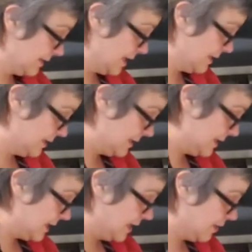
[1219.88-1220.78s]
that is a
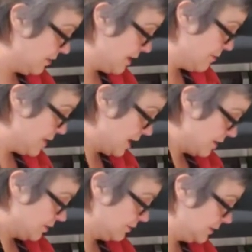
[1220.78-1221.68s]
technical
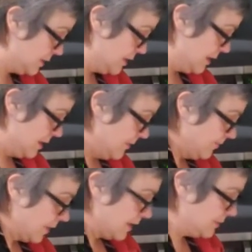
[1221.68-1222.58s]
amount.
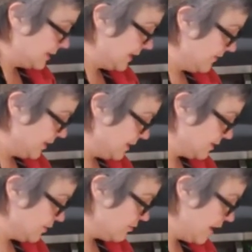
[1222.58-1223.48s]
I'm just giving
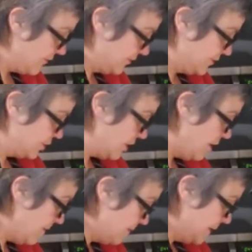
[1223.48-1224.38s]
these a rough
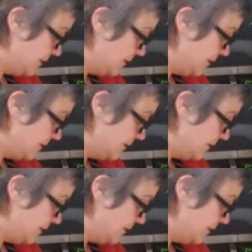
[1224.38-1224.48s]
chop.